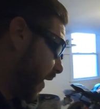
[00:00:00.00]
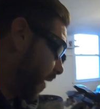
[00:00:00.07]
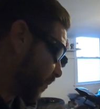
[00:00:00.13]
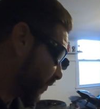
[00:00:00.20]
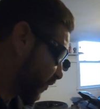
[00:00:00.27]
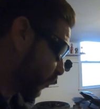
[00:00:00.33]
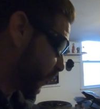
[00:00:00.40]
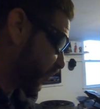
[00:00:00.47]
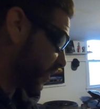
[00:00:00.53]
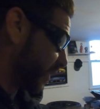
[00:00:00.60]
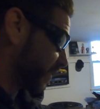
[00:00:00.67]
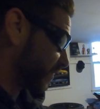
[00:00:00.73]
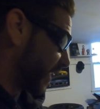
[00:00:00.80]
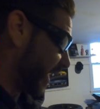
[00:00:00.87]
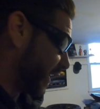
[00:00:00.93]
I'm super
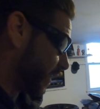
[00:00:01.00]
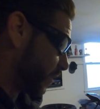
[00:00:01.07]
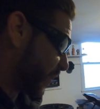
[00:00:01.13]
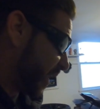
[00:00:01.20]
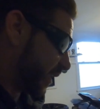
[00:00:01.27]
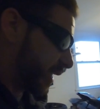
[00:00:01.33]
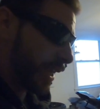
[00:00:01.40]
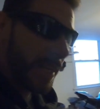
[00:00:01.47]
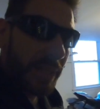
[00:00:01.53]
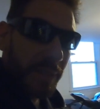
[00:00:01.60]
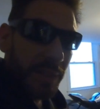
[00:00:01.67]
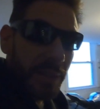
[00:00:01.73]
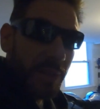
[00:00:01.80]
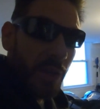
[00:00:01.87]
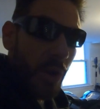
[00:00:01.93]
excited about
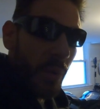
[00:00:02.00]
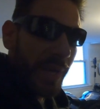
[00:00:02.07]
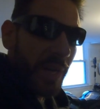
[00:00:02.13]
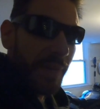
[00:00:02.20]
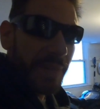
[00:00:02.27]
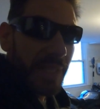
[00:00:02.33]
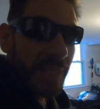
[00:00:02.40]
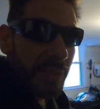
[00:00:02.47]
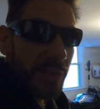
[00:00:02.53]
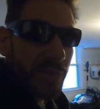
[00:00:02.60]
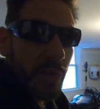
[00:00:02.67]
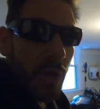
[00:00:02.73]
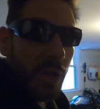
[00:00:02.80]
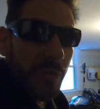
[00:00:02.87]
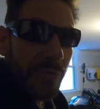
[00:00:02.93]
getting going on the
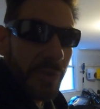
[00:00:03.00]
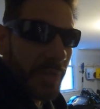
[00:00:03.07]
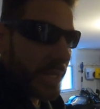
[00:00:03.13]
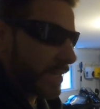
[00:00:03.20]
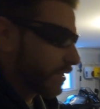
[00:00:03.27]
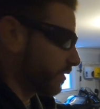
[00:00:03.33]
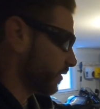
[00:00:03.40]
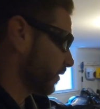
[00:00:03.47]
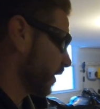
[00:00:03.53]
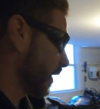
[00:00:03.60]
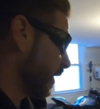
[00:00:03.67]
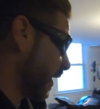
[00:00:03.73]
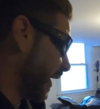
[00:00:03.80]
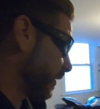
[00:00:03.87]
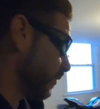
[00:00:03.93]
install for this.
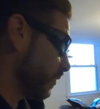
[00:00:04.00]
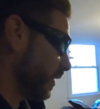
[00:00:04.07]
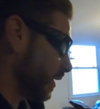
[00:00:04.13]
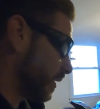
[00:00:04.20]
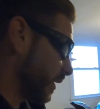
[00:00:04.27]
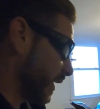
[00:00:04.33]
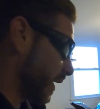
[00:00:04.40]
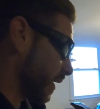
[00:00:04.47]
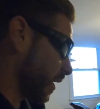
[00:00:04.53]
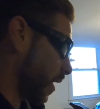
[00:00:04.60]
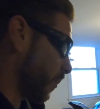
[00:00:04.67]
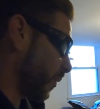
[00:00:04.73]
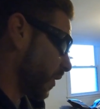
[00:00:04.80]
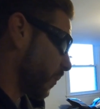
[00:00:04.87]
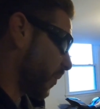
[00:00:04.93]
I do need to get a
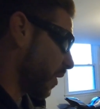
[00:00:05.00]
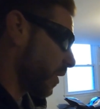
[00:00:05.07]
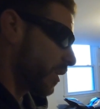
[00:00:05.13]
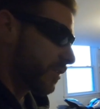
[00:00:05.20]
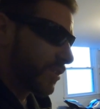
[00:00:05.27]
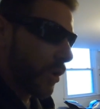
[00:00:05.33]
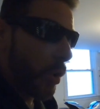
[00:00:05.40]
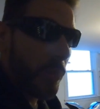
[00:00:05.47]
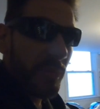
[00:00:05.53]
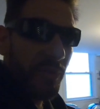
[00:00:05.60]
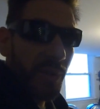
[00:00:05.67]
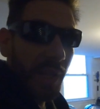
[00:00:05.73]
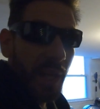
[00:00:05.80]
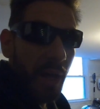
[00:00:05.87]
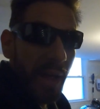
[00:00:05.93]
couple of parts.
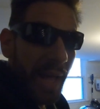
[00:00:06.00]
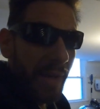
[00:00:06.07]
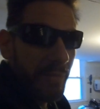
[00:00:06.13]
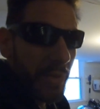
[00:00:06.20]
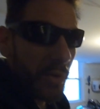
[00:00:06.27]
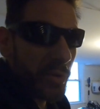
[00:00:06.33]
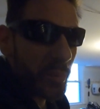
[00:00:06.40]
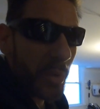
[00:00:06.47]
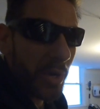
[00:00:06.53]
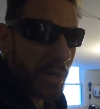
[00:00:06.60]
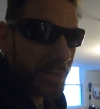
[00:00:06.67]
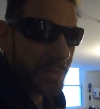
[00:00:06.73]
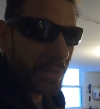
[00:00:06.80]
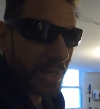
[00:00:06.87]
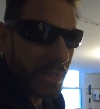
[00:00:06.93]
Hopefully I'll have those
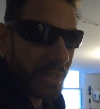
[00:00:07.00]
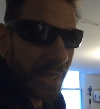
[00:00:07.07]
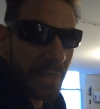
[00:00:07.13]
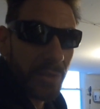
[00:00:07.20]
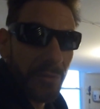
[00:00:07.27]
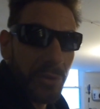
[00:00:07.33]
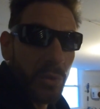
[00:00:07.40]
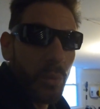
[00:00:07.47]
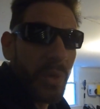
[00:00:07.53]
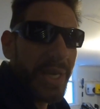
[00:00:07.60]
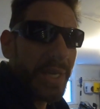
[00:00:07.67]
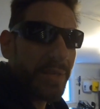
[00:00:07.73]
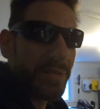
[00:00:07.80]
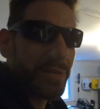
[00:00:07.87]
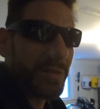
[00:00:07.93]
parts in the next few
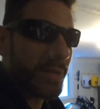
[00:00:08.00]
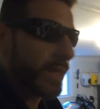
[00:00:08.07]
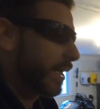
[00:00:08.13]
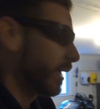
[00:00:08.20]
weeks,